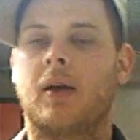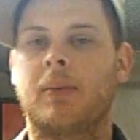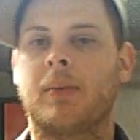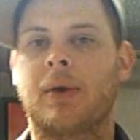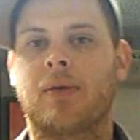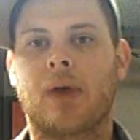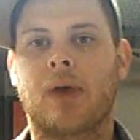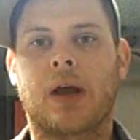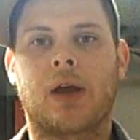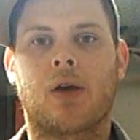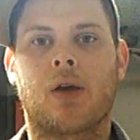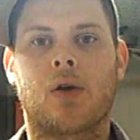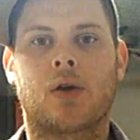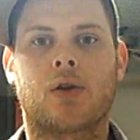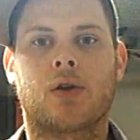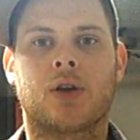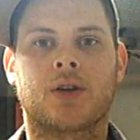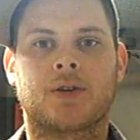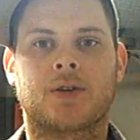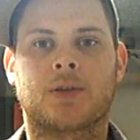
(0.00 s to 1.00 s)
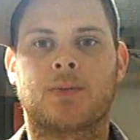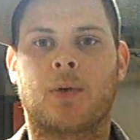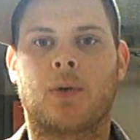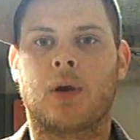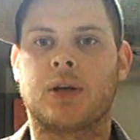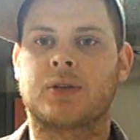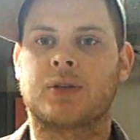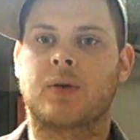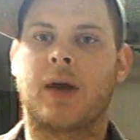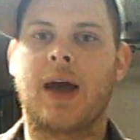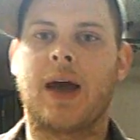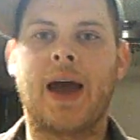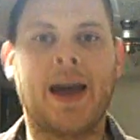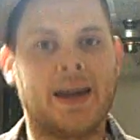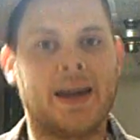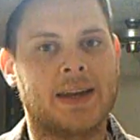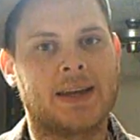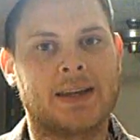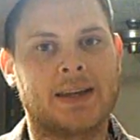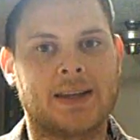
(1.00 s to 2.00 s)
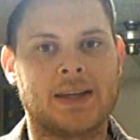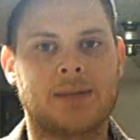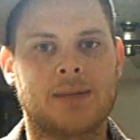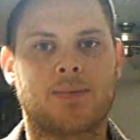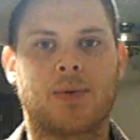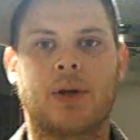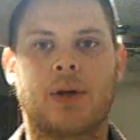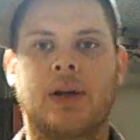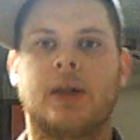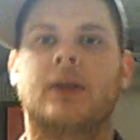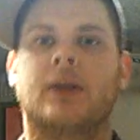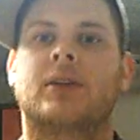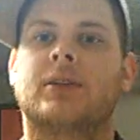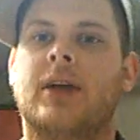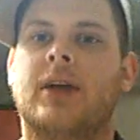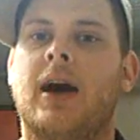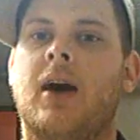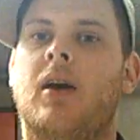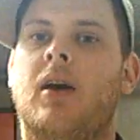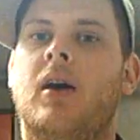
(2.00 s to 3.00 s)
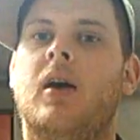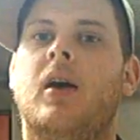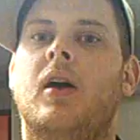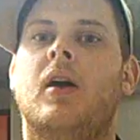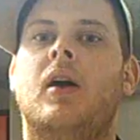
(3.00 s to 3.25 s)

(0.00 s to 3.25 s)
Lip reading: I'm getting ready to go to a Christmas party, so I had to get these predicts out.